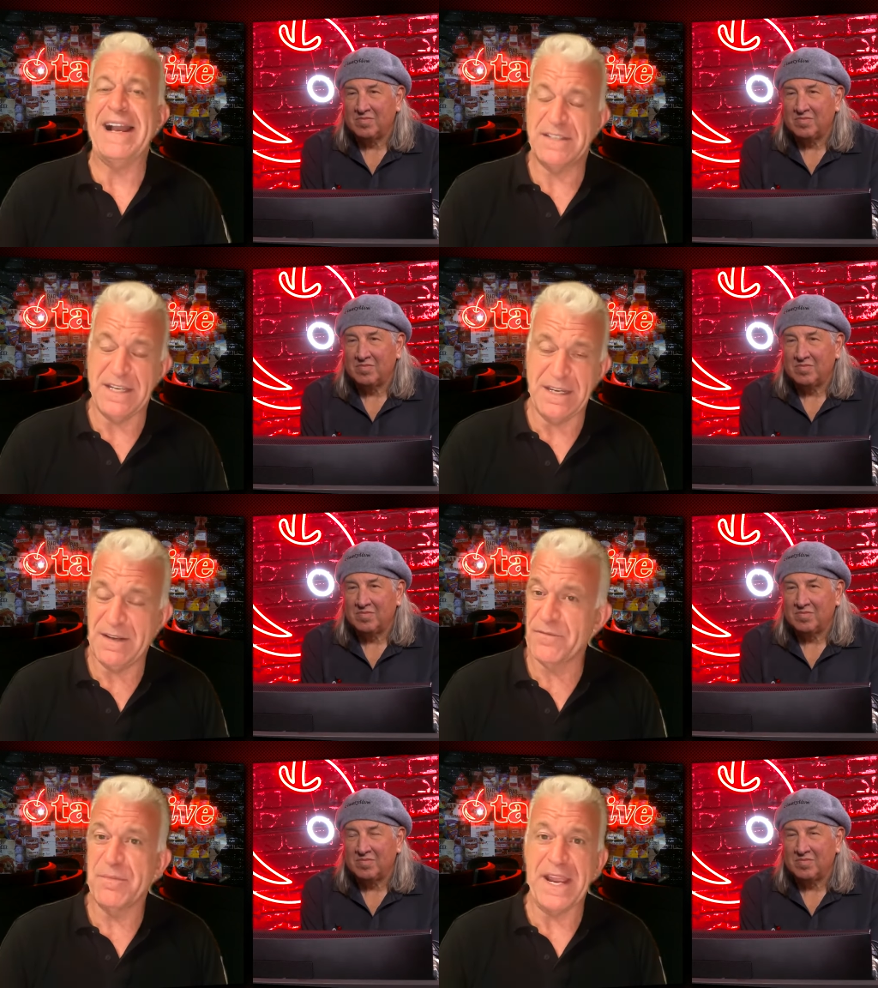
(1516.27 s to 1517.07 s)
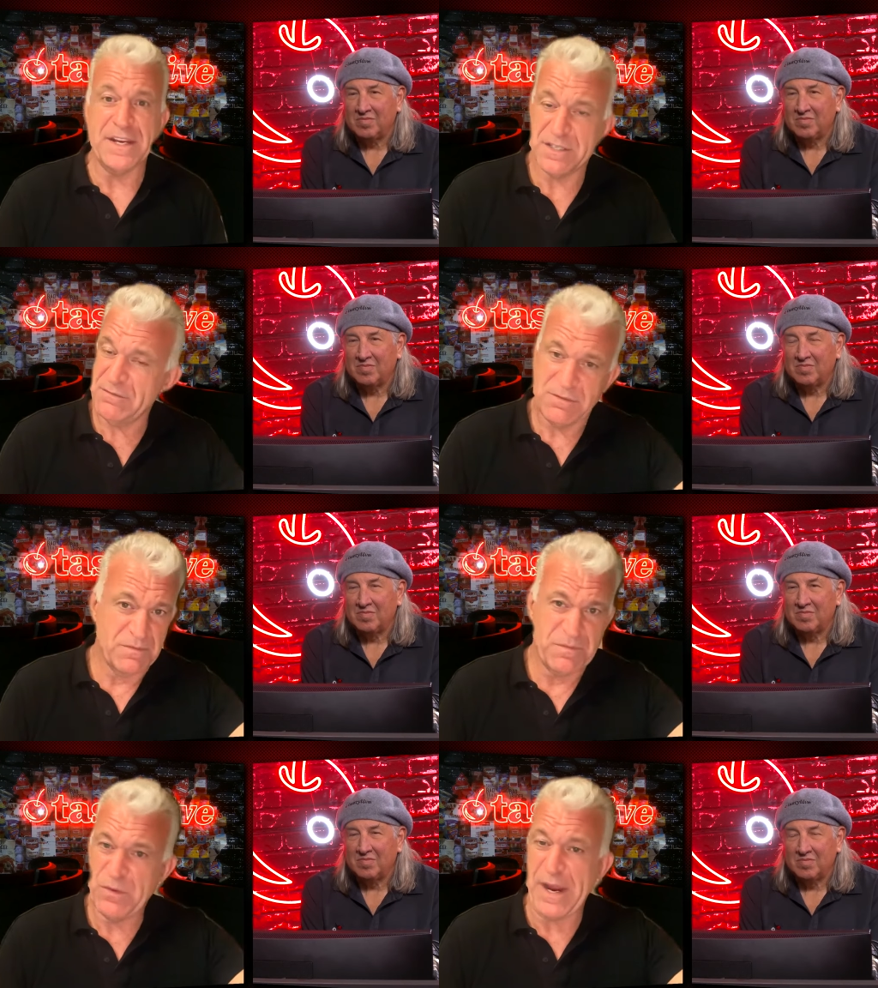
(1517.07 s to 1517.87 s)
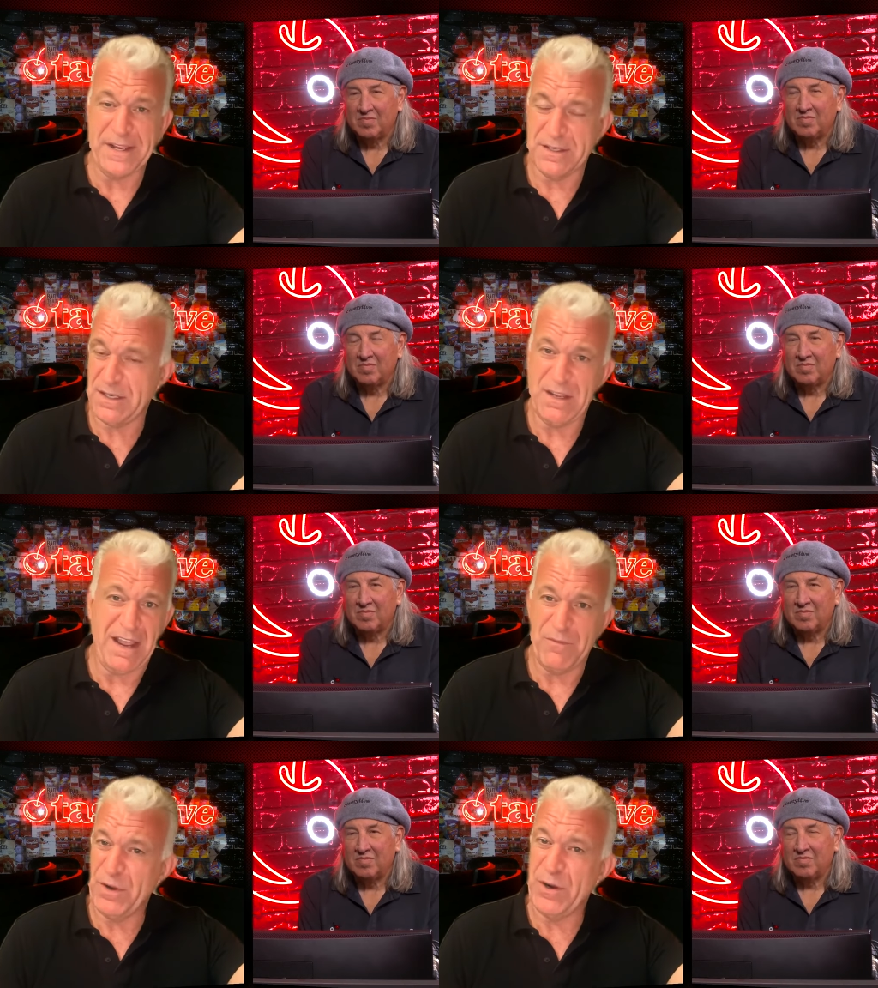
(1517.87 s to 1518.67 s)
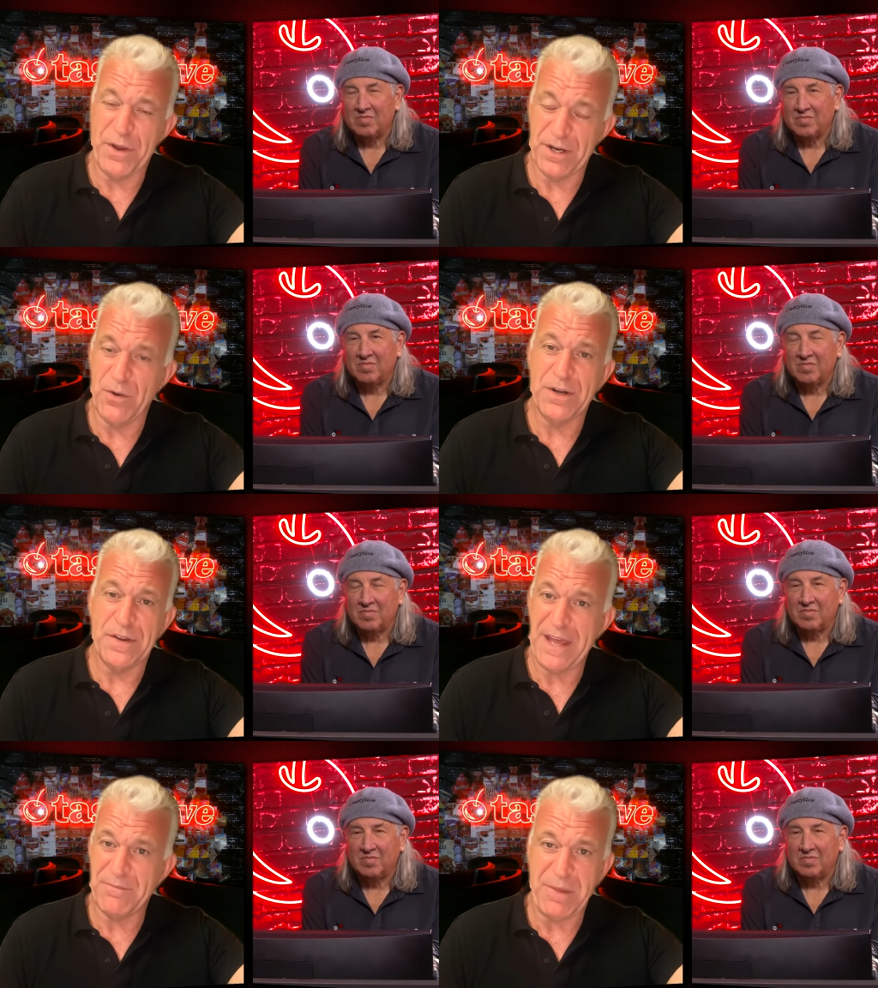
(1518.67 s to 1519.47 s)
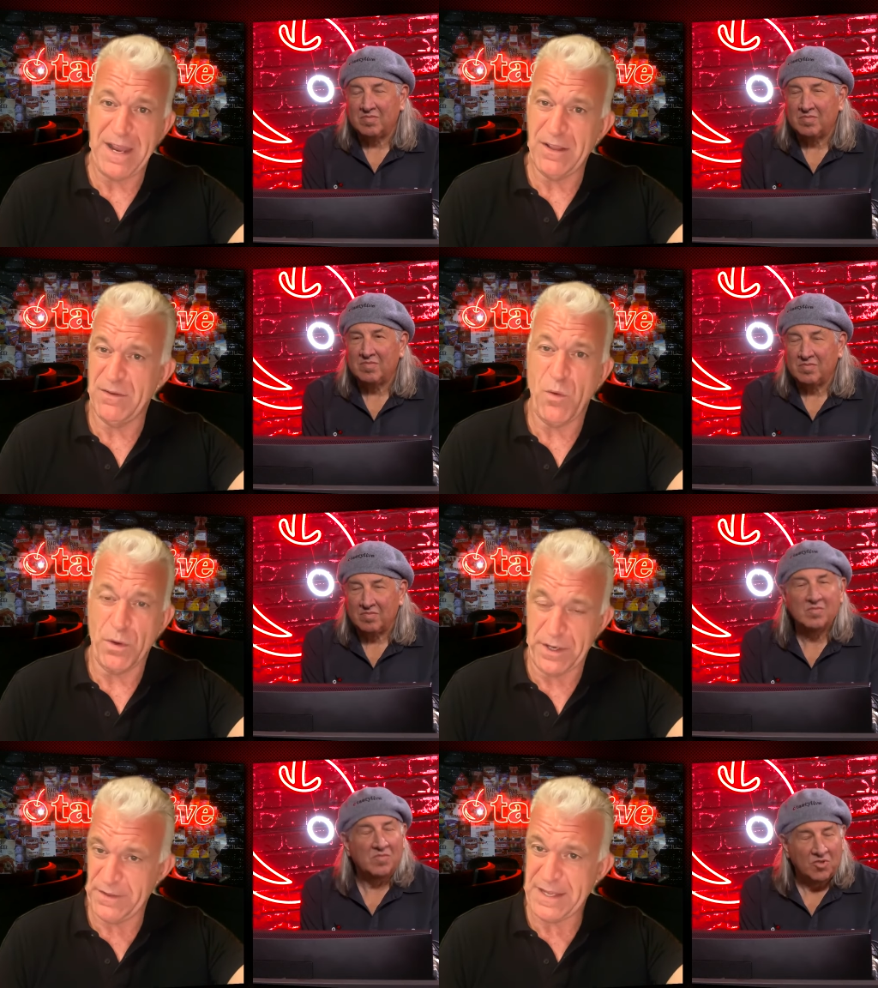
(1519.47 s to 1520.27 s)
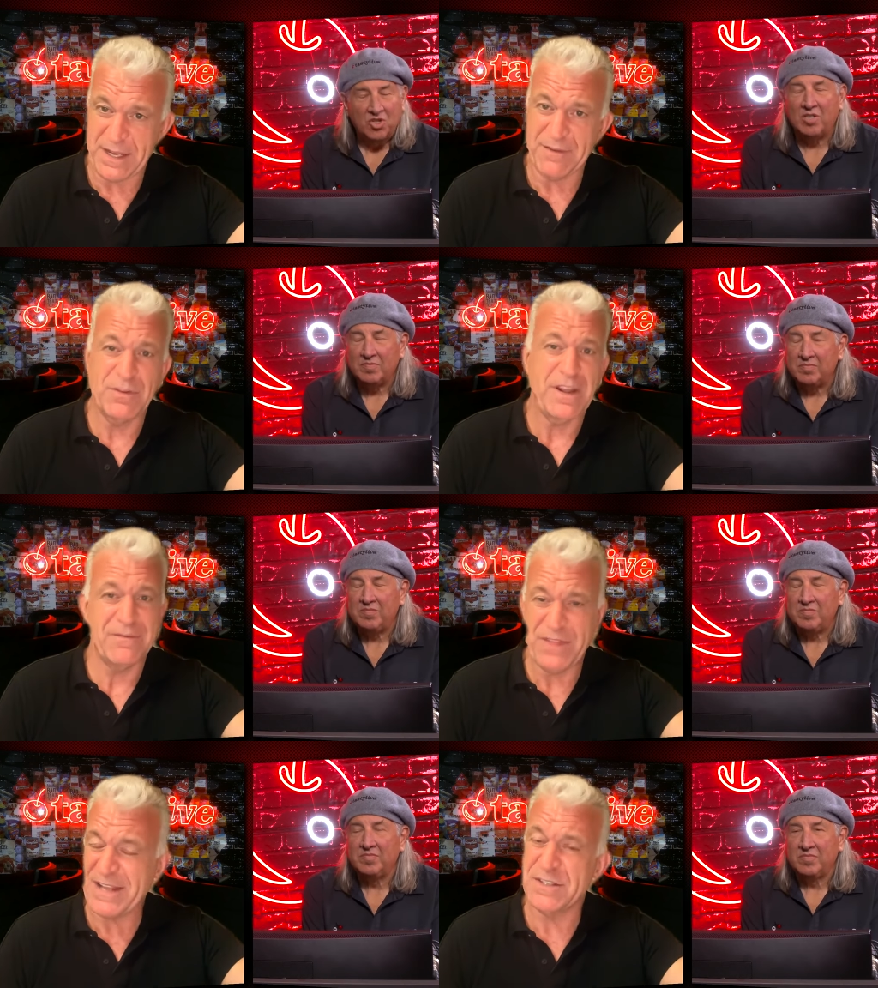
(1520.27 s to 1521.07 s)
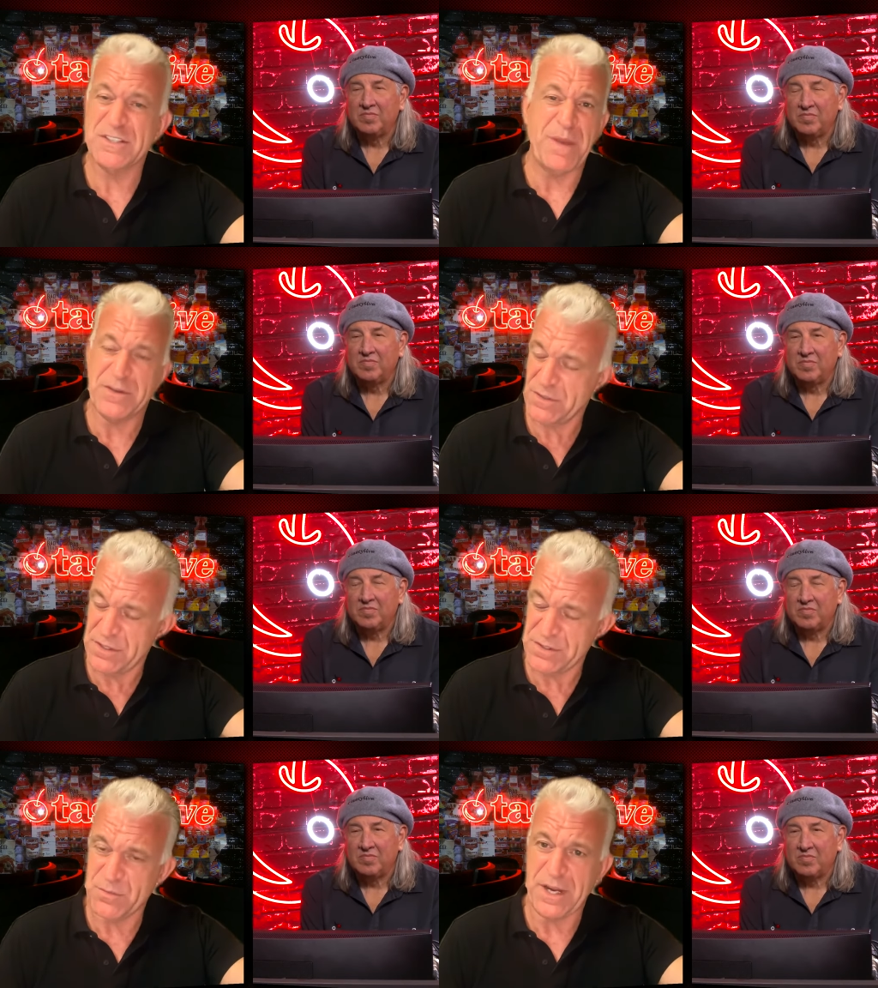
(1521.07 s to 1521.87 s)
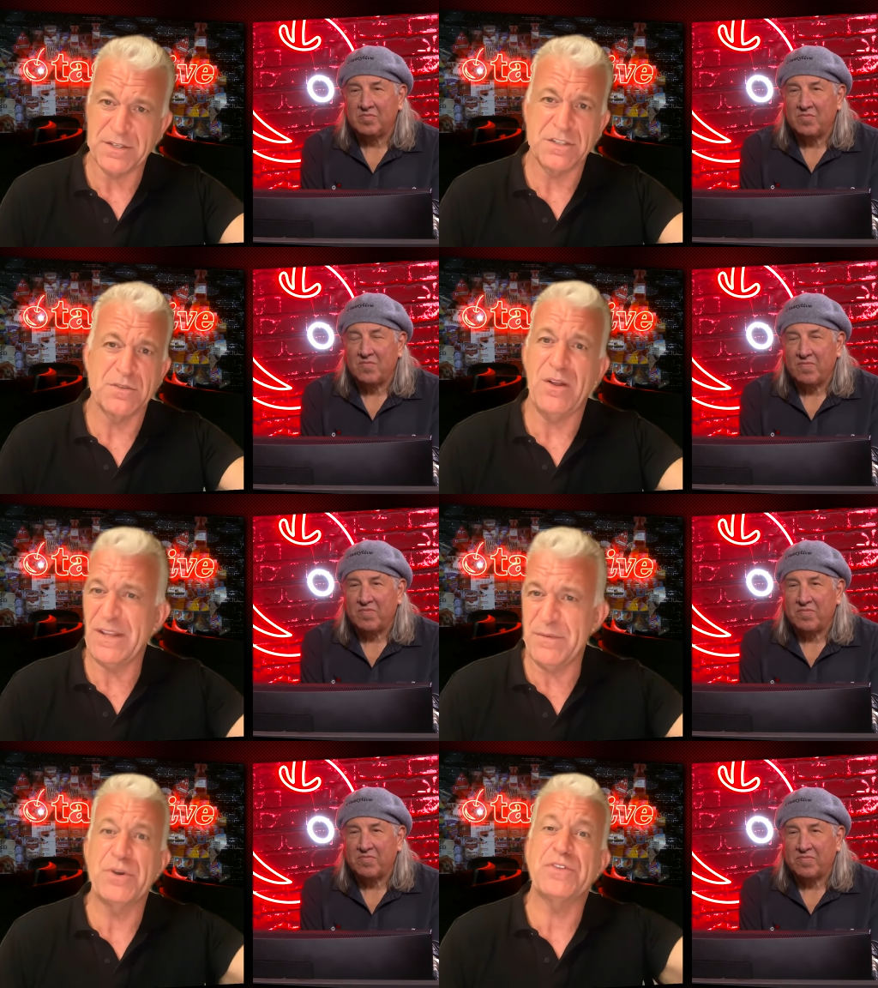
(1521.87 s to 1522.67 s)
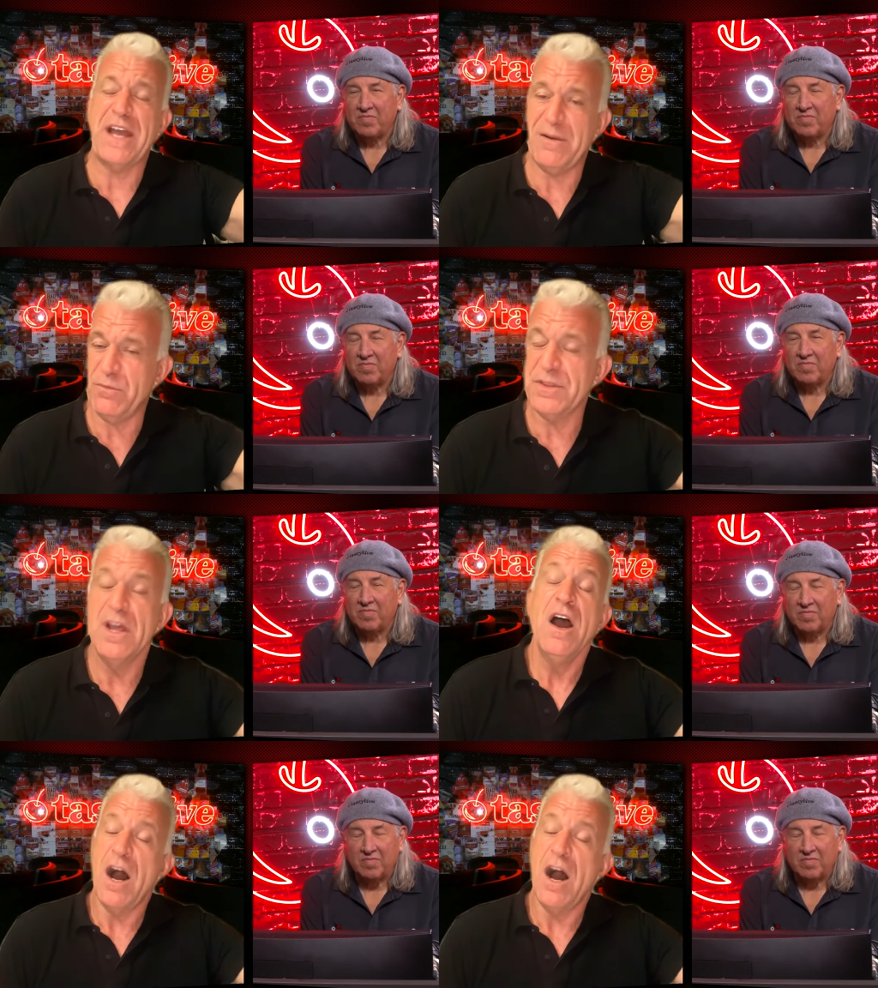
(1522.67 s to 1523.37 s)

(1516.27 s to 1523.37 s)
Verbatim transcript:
Speaker 1: vaccine information. Granted, I, we don't want to go into that pile of hornet. Sure. That I, I, that's a special situation. So I'll even put that with.